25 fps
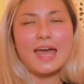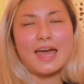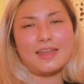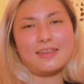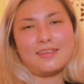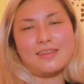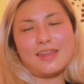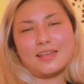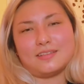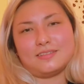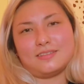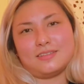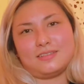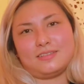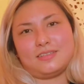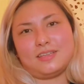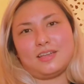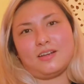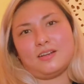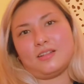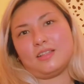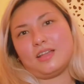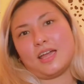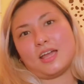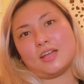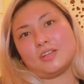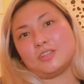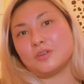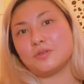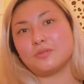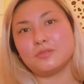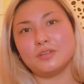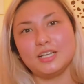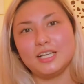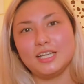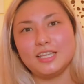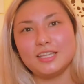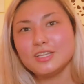necessarily I don't
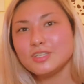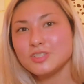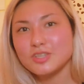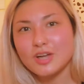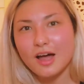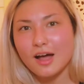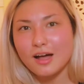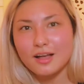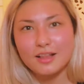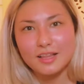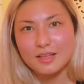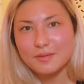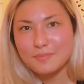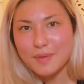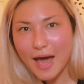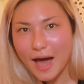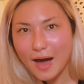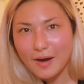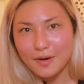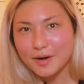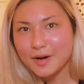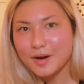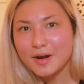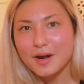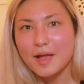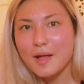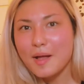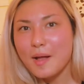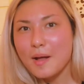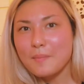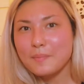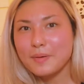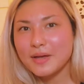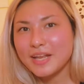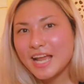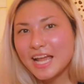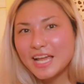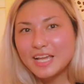need the chocolate powder,
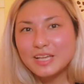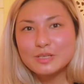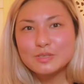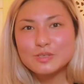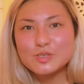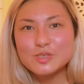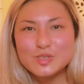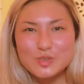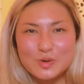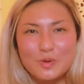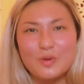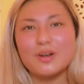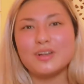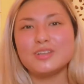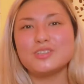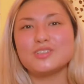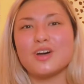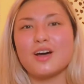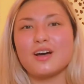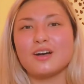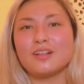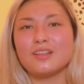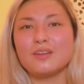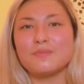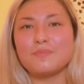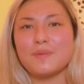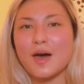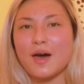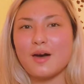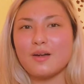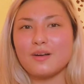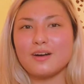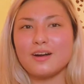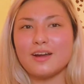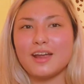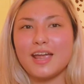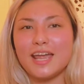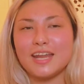but I enjoy chocolate
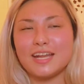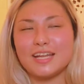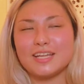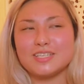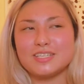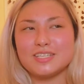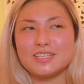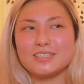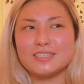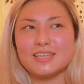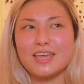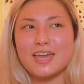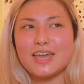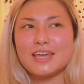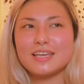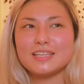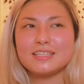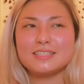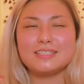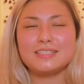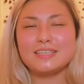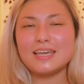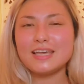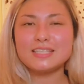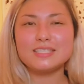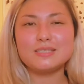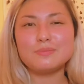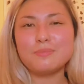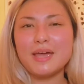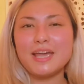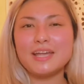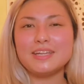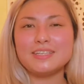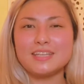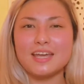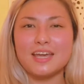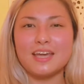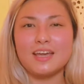powder, and it just sets my
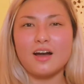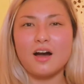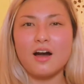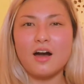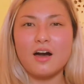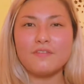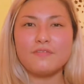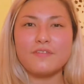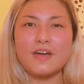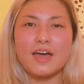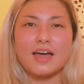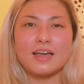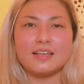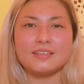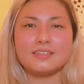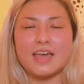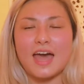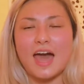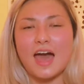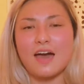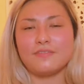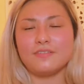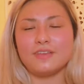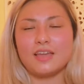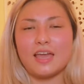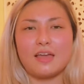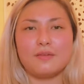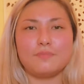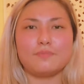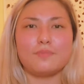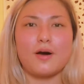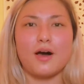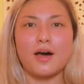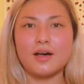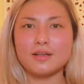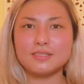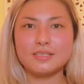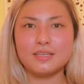day off as having a
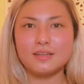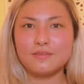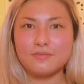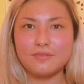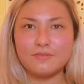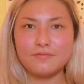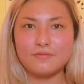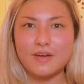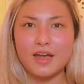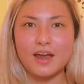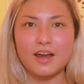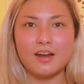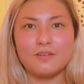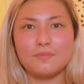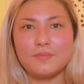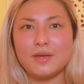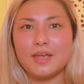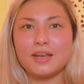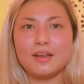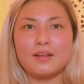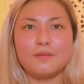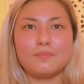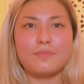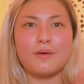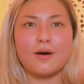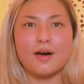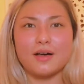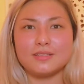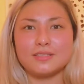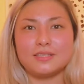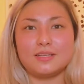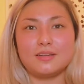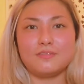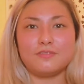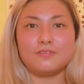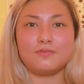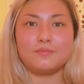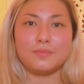positive environment and a
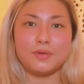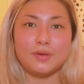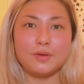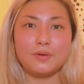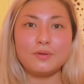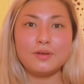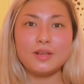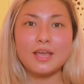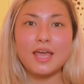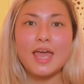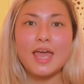positive mood,